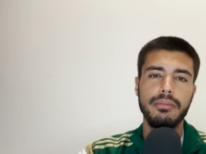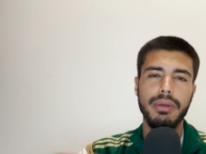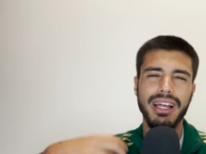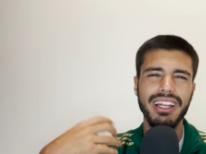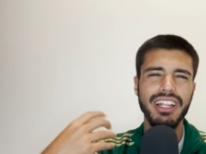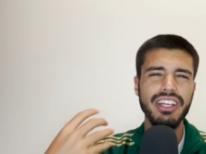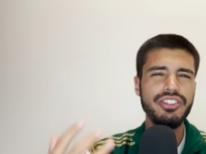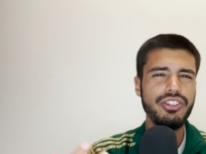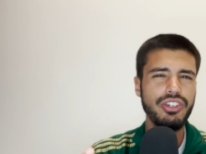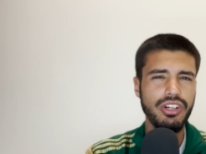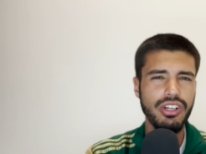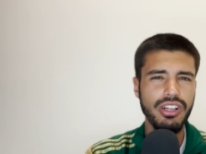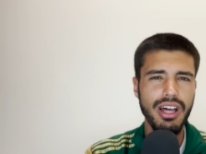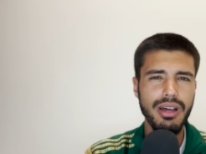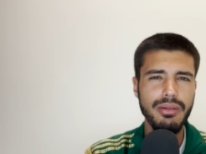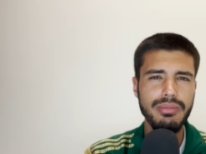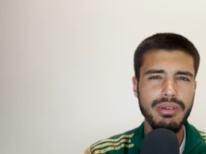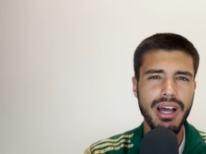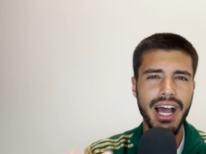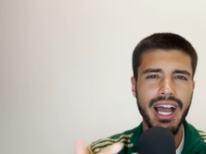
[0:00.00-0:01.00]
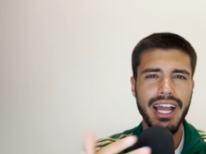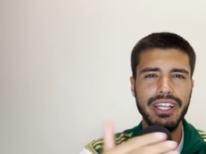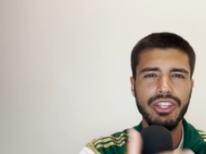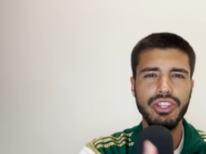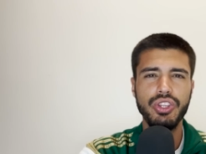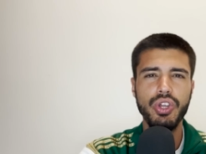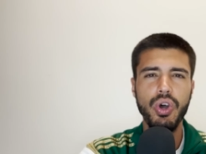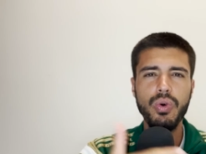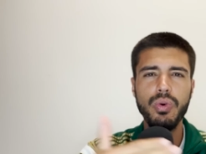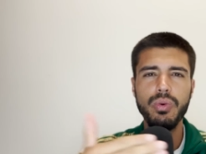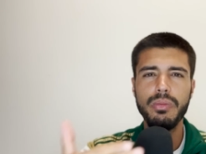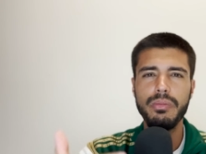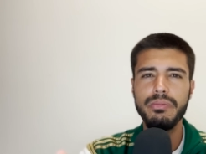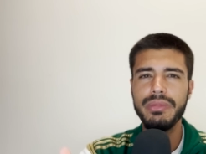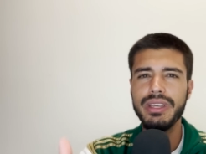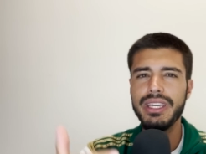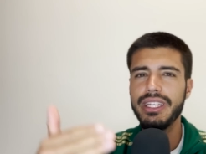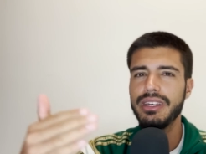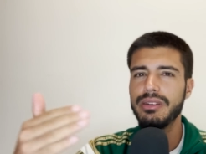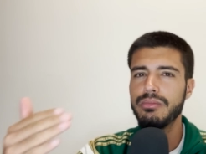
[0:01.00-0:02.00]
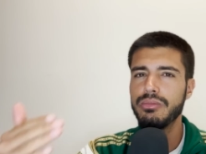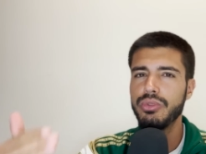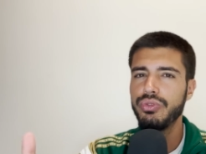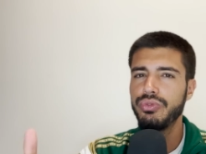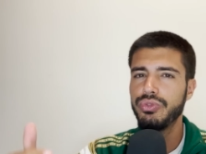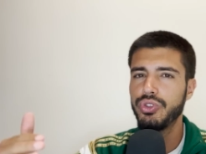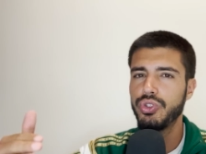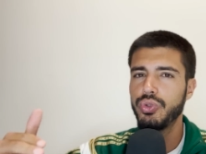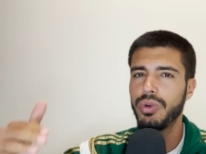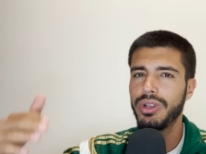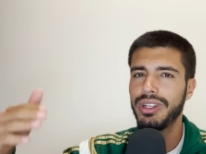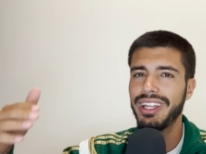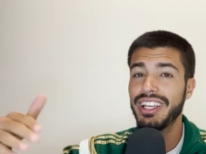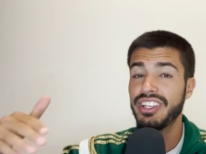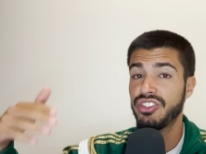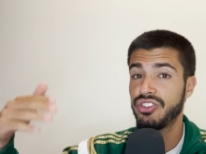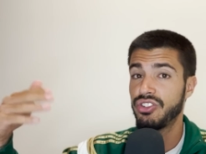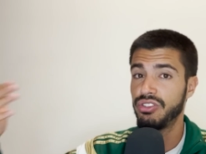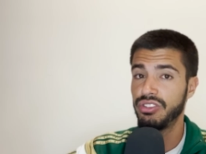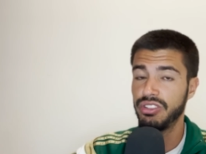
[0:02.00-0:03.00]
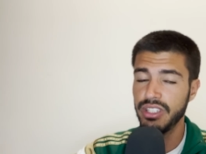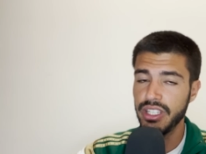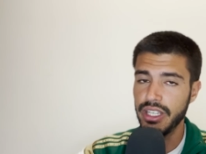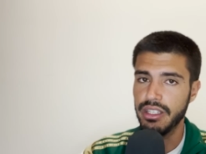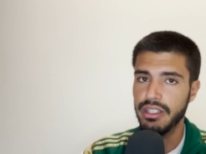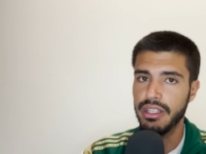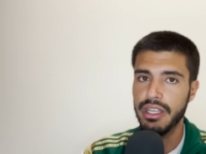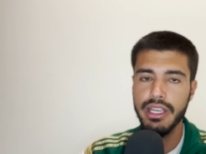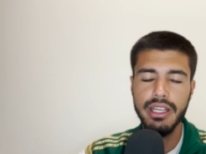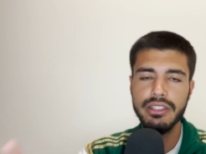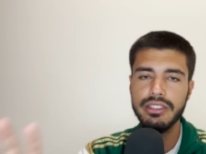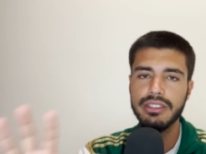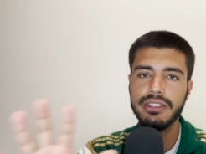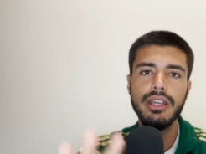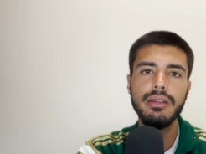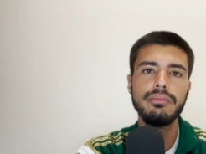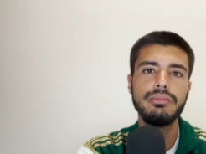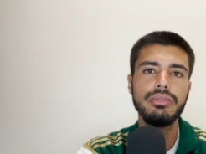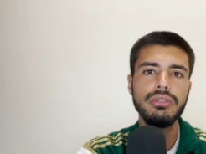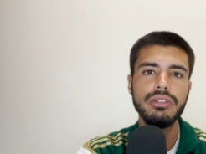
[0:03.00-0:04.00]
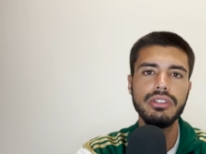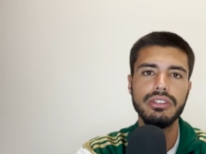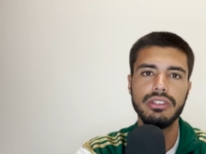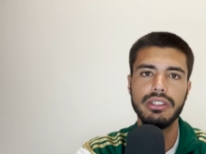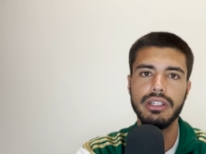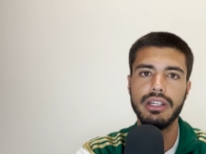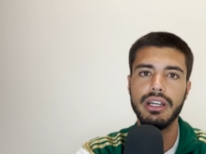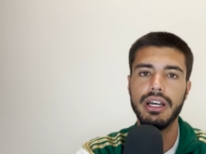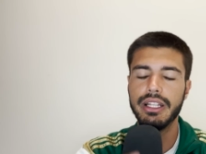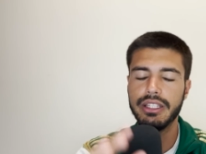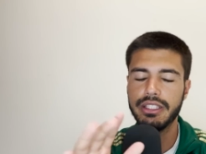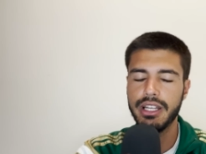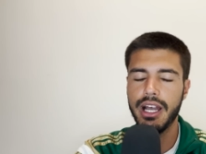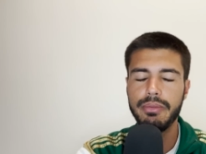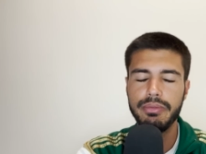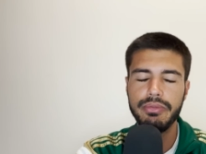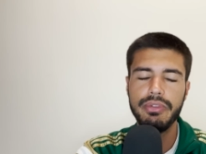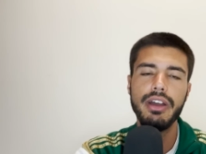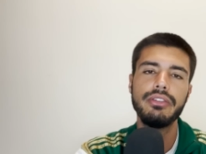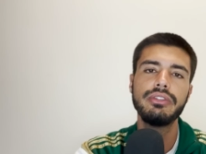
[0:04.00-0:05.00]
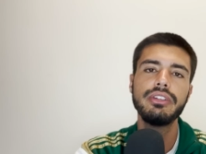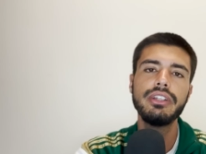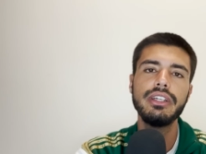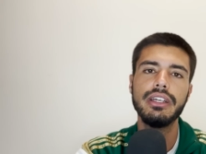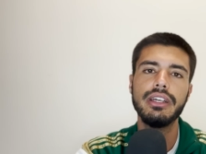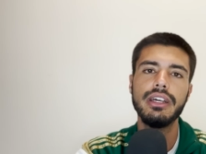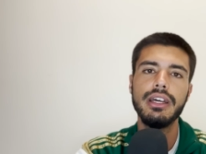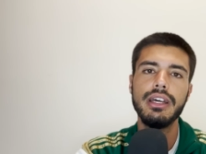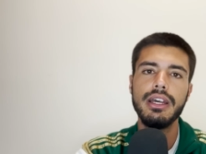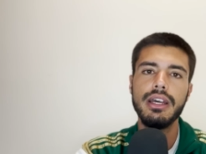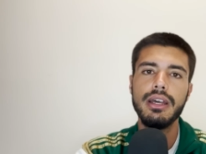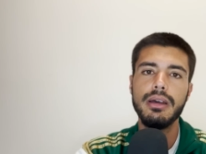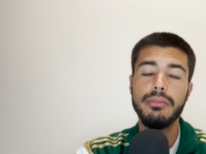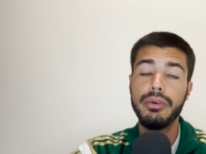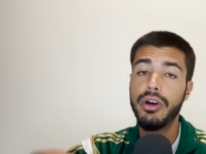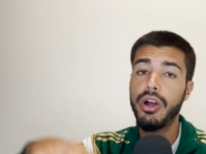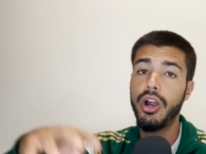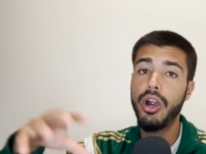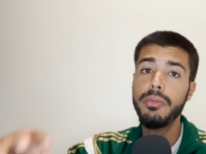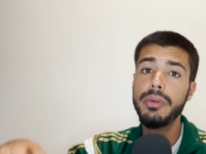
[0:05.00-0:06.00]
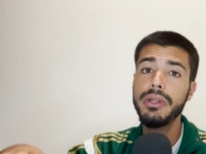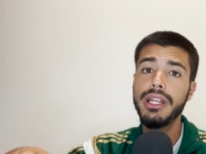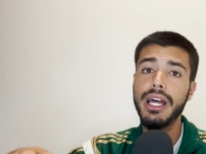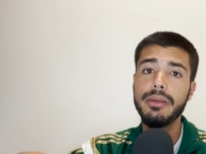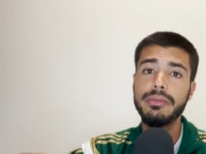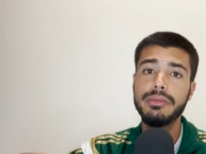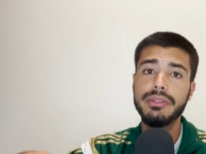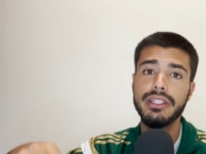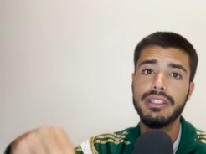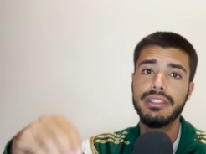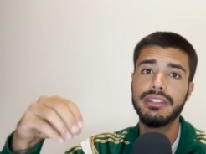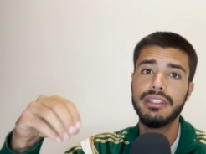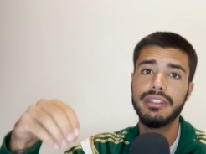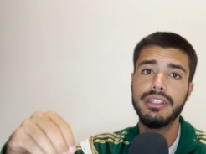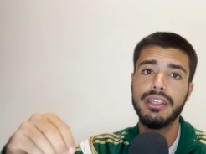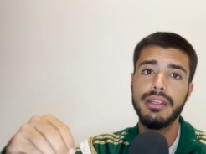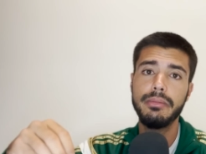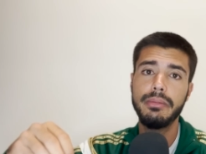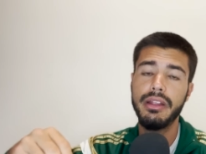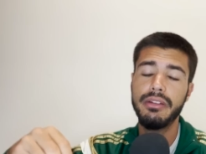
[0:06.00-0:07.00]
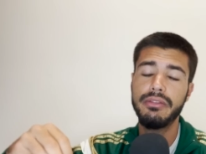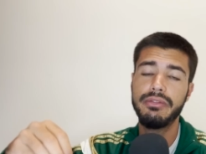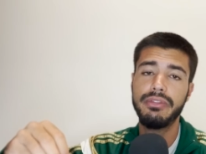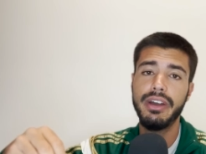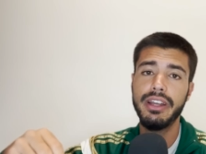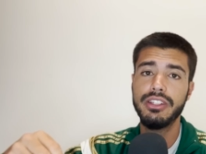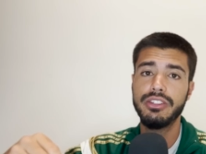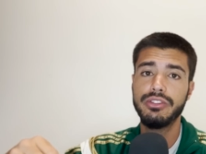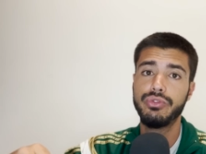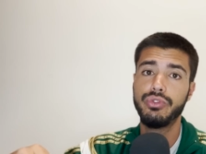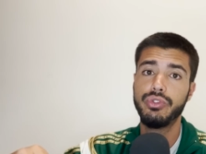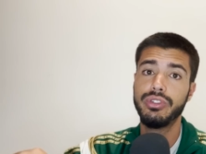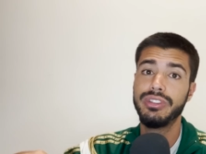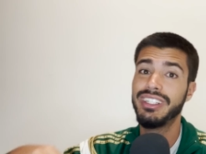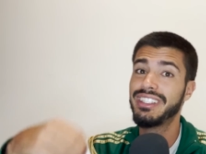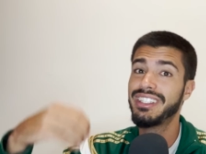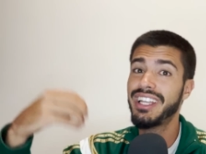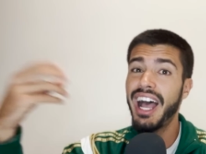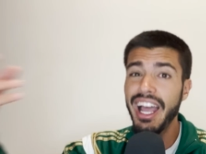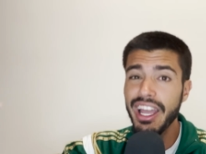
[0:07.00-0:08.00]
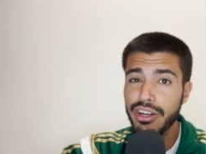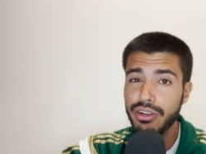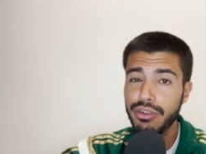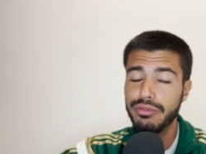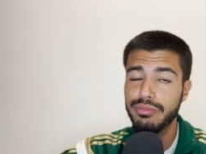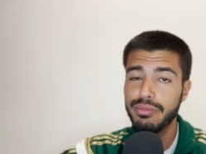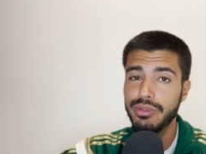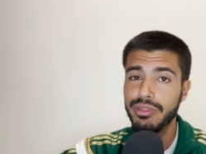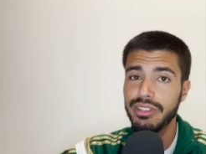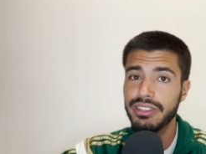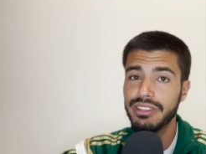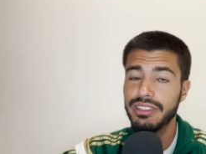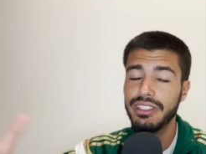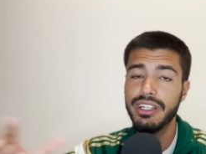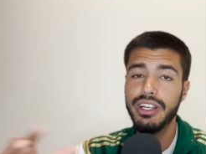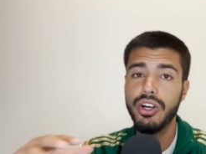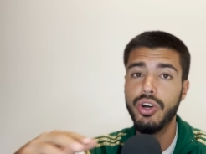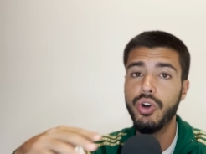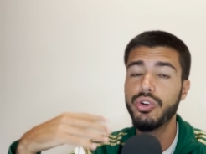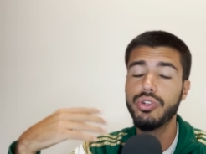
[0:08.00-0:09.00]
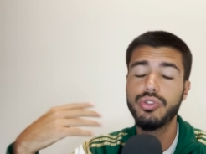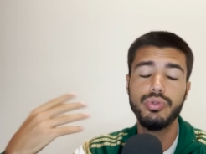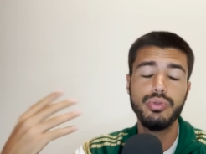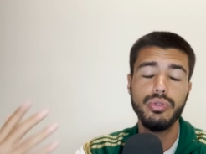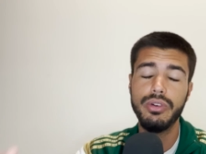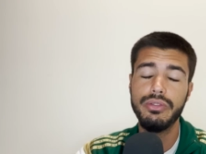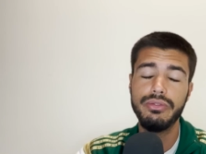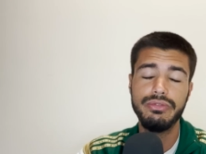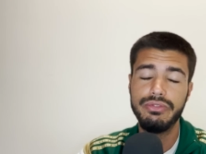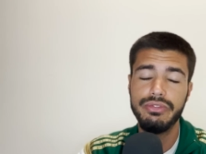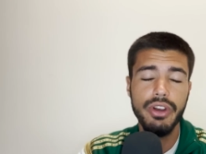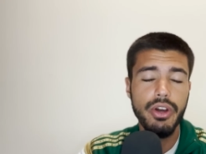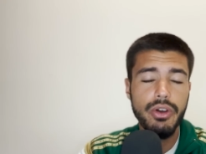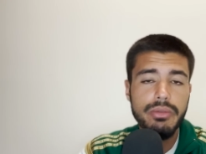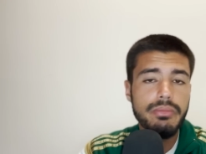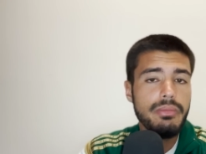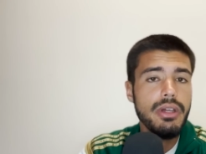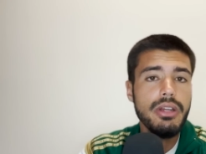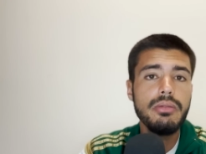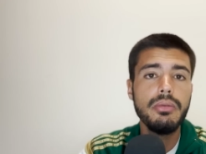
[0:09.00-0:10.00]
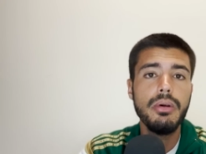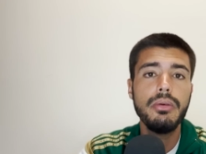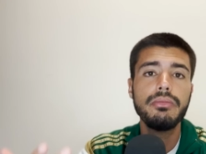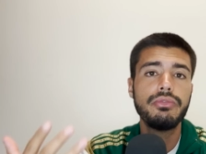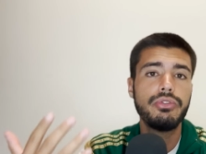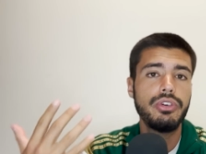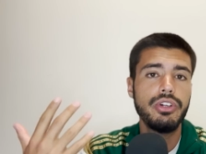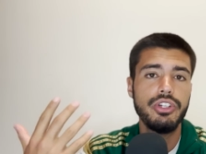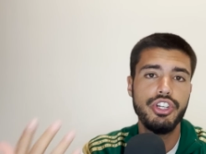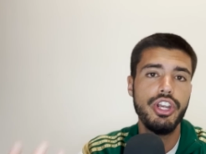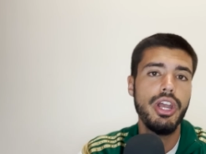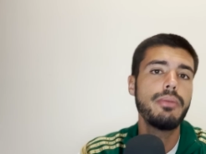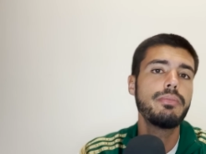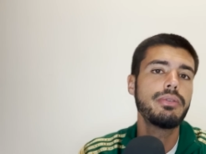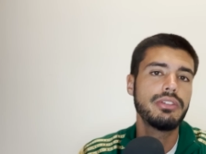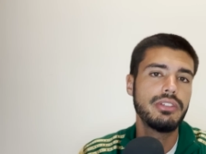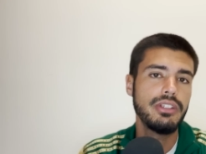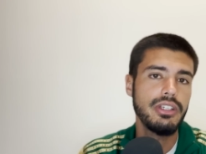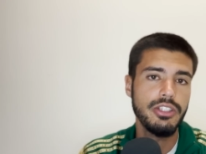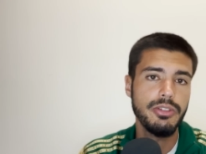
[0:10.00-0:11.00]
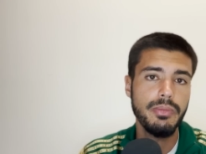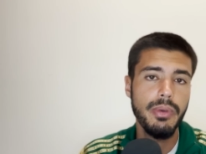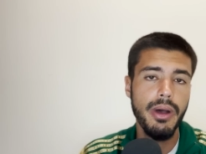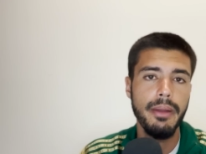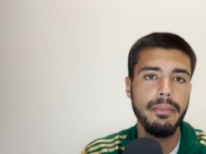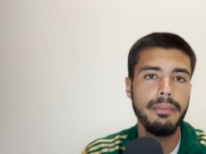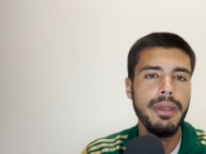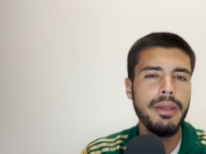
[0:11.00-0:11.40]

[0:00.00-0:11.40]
By lesser club, I don't mean move to a lesser league. He can stay in Bundesliga, a top 5 league, but RB Leipzig is a team that fights for the title of Bundesliga or to a very minimum for a Champions League spot.